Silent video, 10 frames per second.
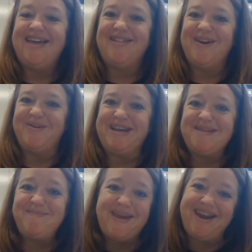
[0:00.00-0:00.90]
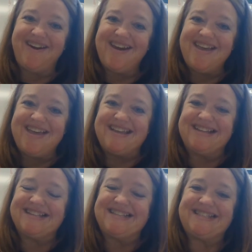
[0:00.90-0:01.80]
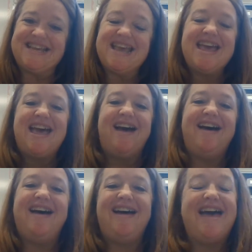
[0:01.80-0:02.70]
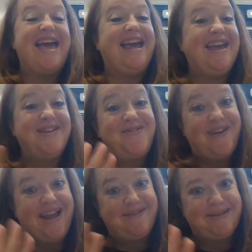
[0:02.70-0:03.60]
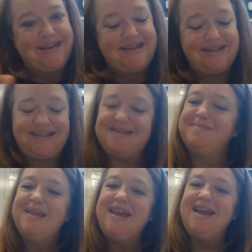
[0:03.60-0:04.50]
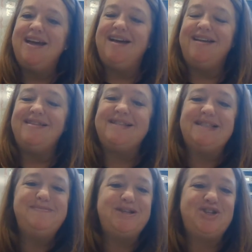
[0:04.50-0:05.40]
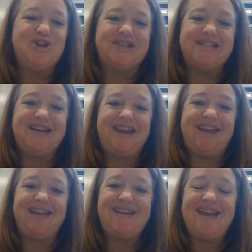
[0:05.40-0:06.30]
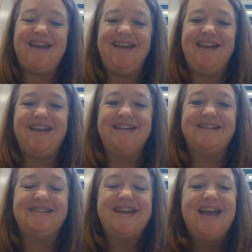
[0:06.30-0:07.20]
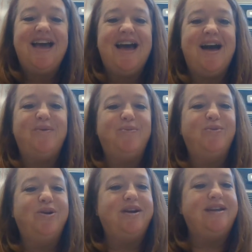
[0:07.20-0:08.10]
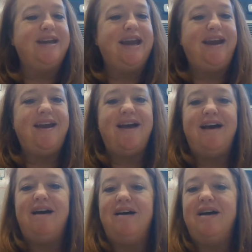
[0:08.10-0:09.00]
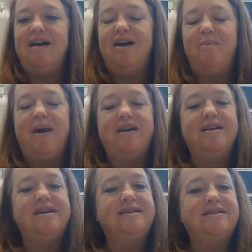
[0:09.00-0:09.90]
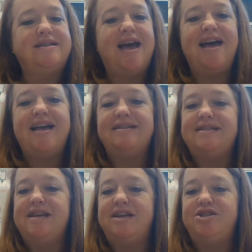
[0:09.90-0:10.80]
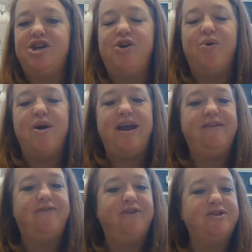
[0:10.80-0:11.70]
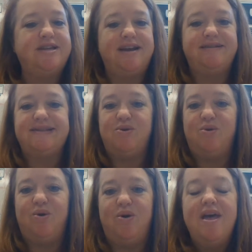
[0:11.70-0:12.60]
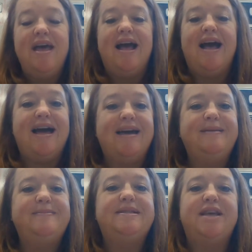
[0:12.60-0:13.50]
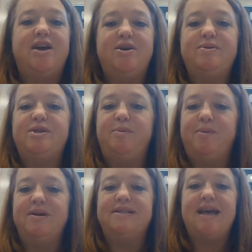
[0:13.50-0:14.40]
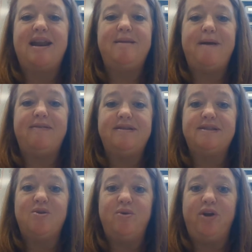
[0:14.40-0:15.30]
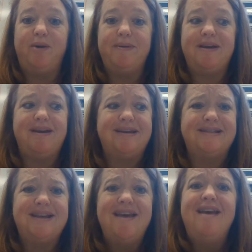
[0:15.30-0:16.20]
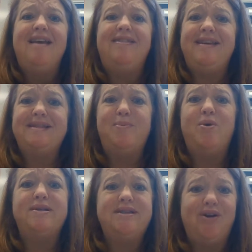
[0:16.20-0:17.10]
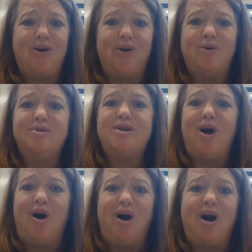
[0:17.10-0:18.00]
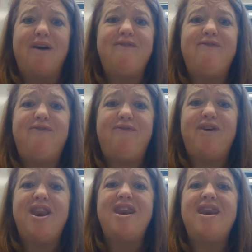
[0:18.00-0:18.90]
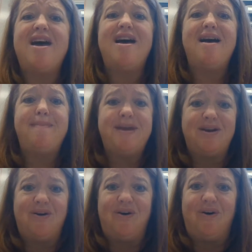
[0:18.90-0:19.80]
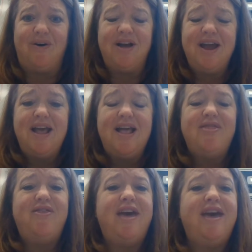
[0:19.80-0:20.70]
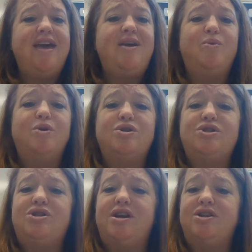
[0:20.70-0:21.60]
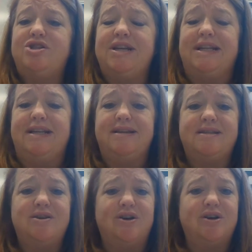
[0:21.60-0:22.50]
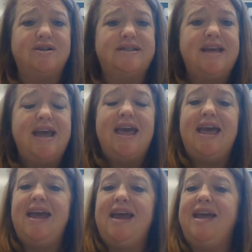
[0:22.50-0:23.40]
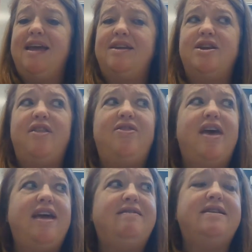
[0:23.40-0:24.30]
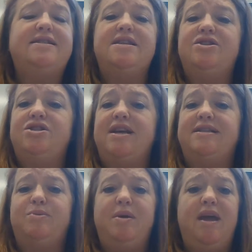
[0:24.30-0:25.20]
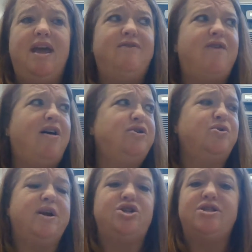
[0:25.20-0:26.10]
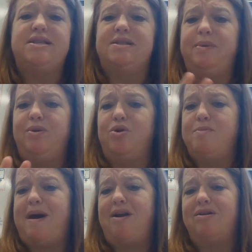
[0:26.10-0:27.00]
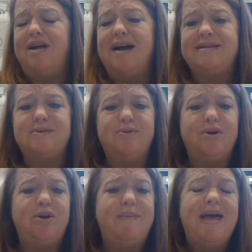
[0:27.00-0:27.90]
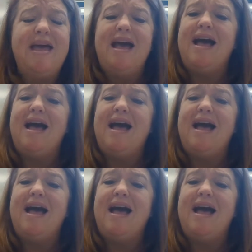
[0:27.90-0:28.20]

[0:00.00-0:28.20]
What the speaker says: Hello again, parents and families. This is Miss Johnson again, and I really, oh my goodness, I had such a great first day of school. I am so super excited about this school year because these boys and girls are phenomenal. They were such good listeners, and they listened as we and followed directions as we learned about our classroom.